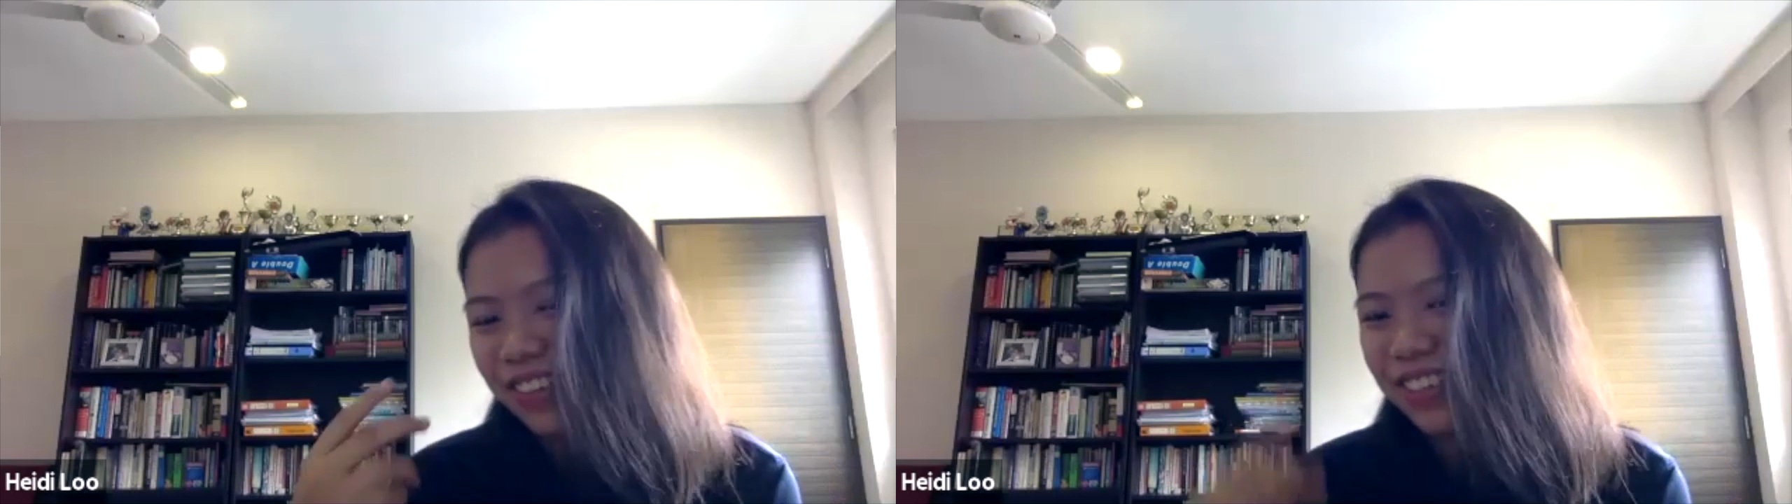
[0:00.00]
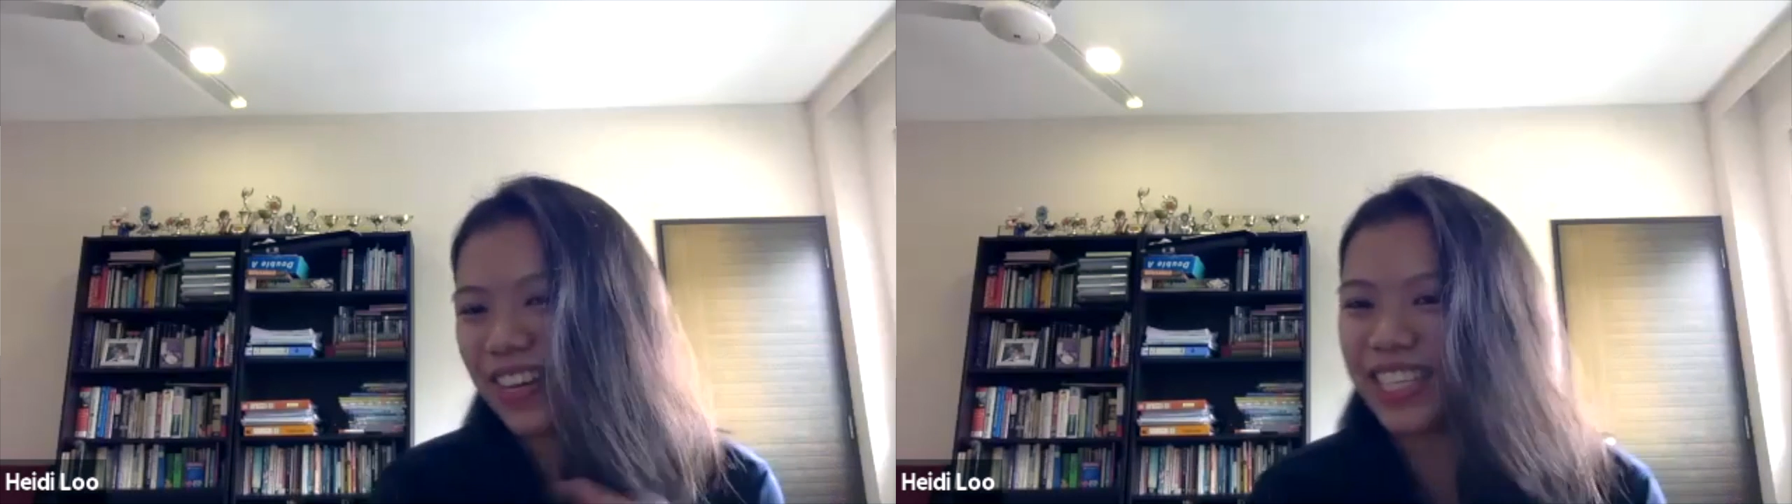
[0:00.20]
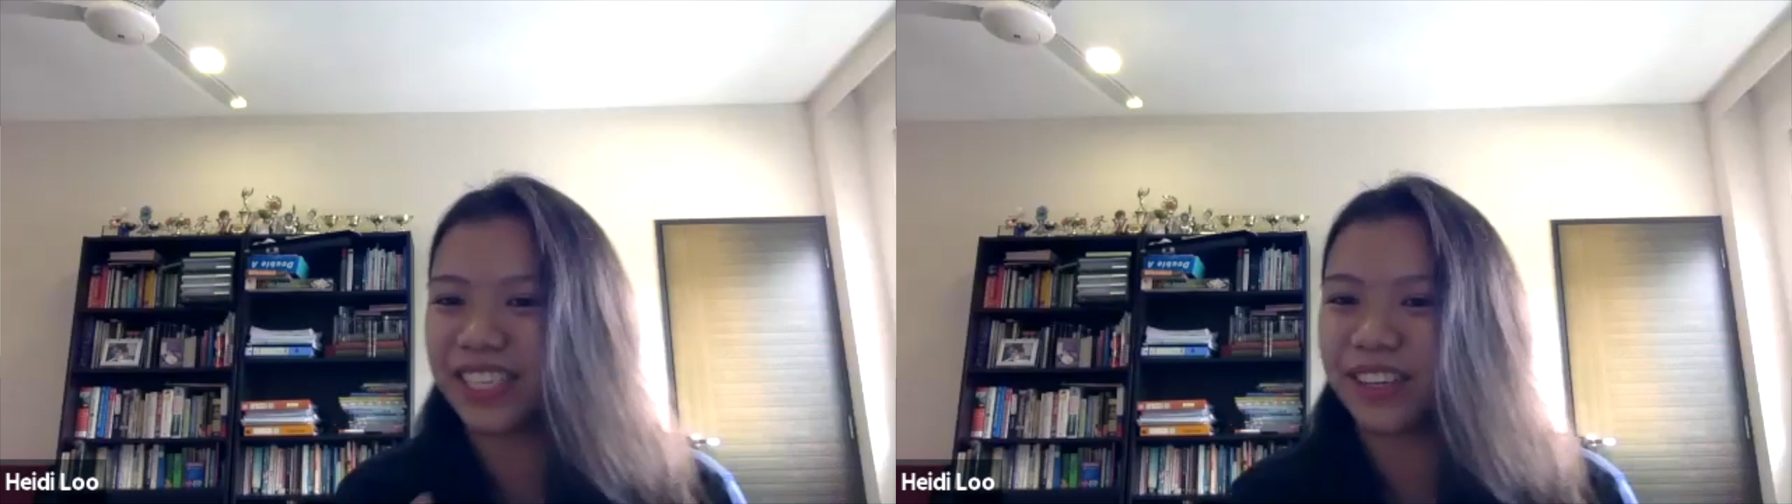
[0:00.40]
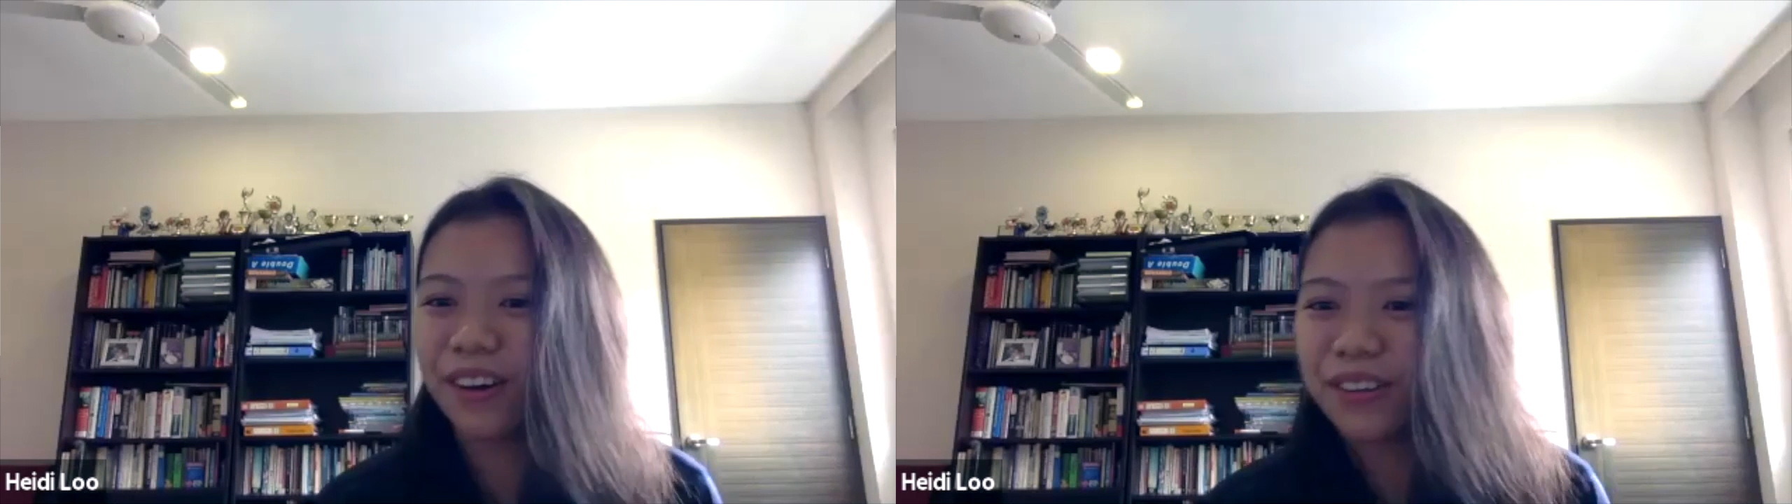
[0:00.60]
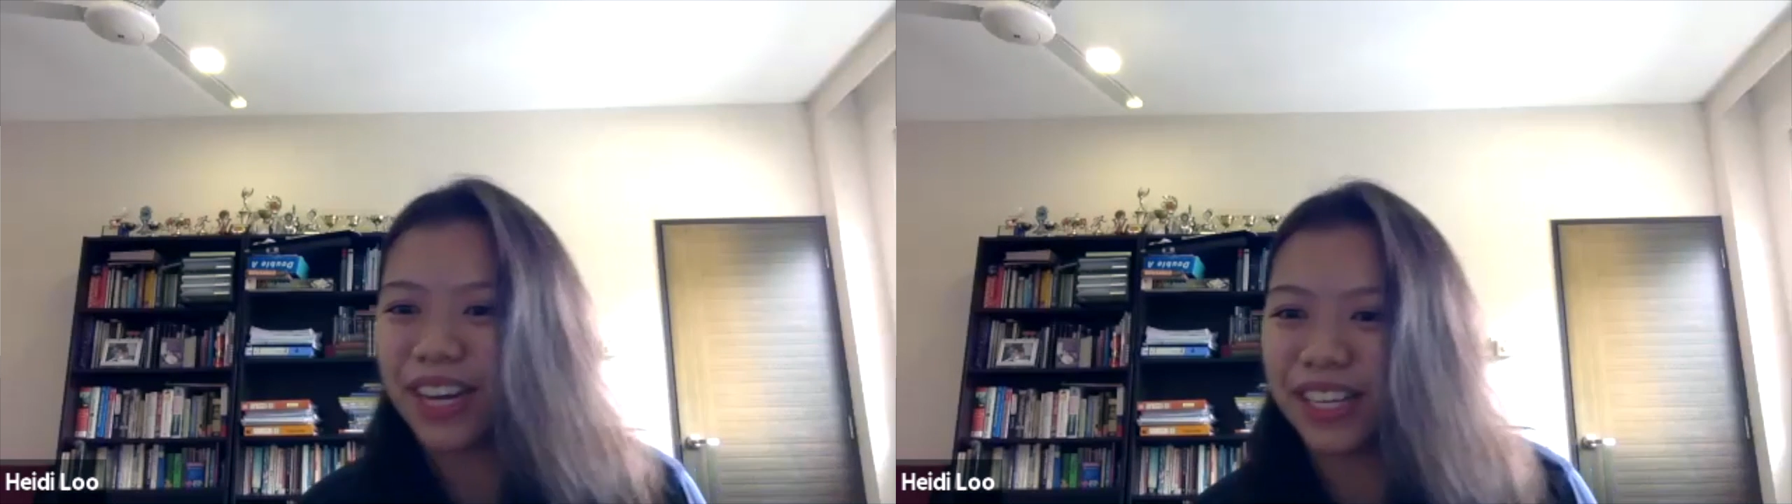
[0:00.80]
gymnastics all the
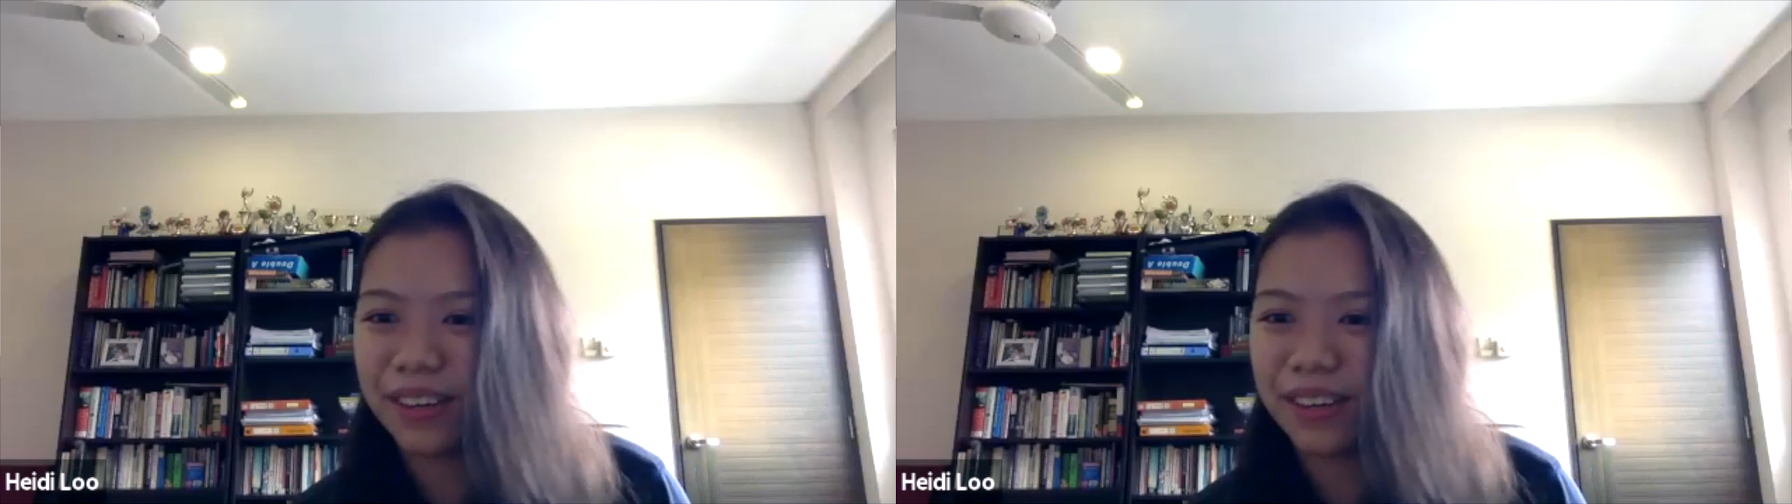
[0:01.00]
way until